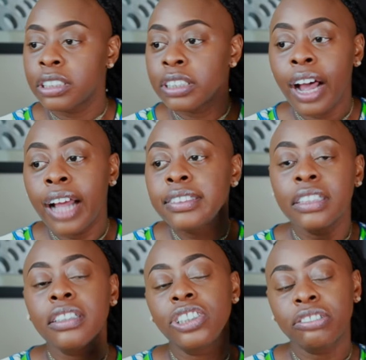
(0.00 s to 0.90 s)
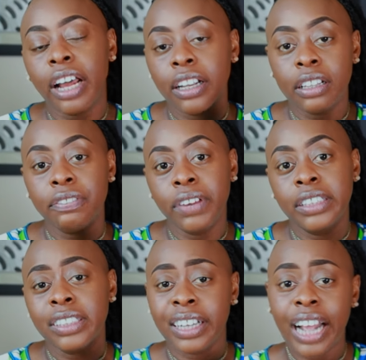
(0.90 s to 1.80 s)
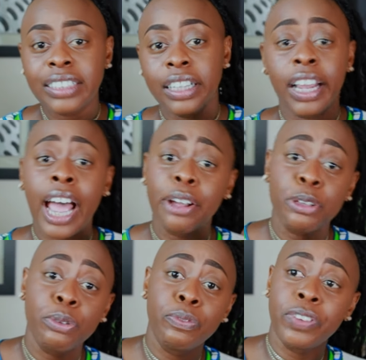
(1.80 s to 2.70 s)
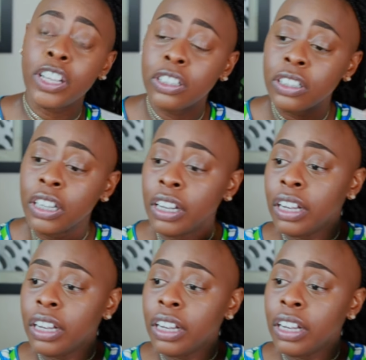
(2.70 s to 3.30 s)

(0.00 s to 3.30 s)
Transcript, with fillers: constantly straddling the fence and not saying how you feel